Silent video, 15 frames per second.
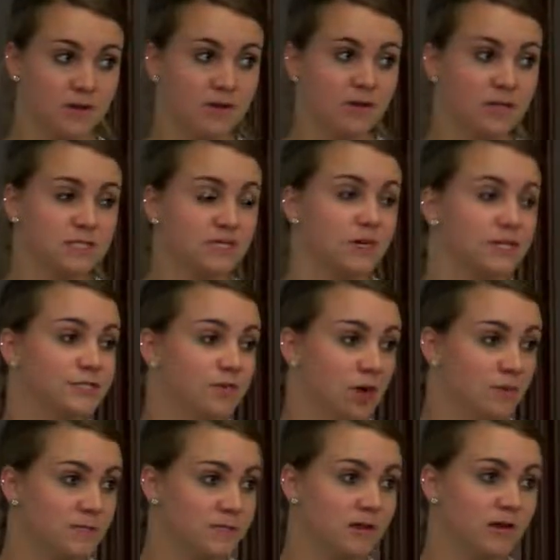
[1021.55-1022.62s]
And so I
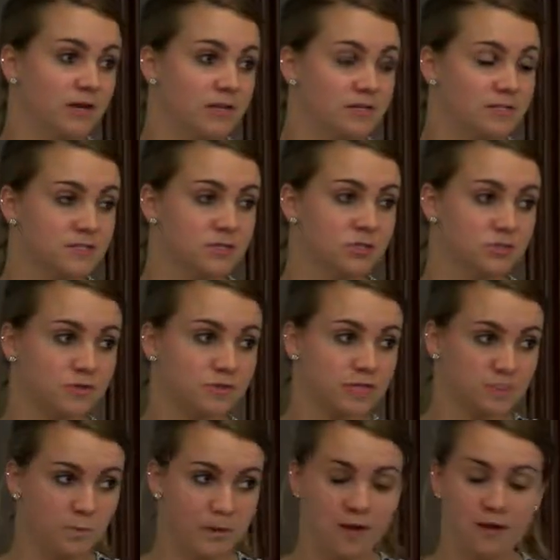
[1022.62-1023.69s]
scrubbed in on his surgery
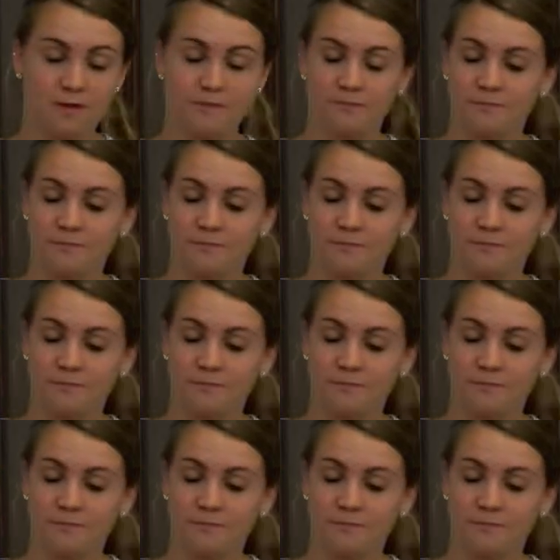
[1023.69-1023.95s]
as well.